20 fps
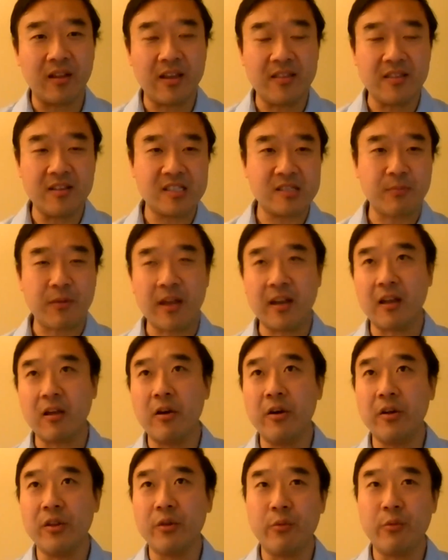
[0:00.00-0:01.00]
and then spanning
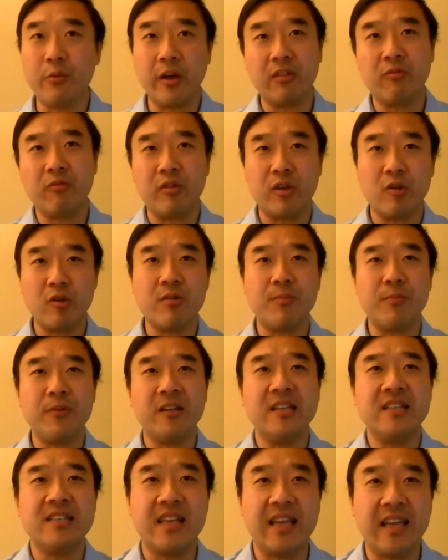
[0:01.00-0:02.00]
all the way through Europe
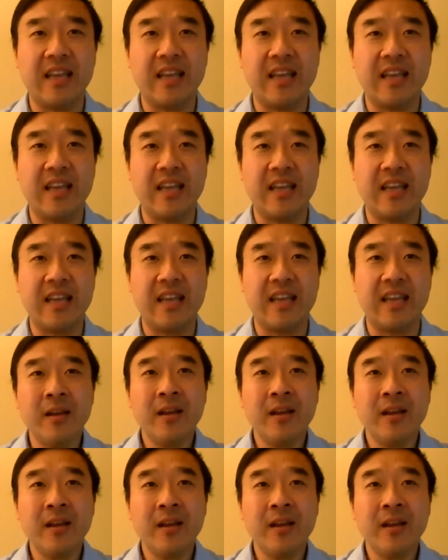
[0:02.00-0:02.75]
and into Asia.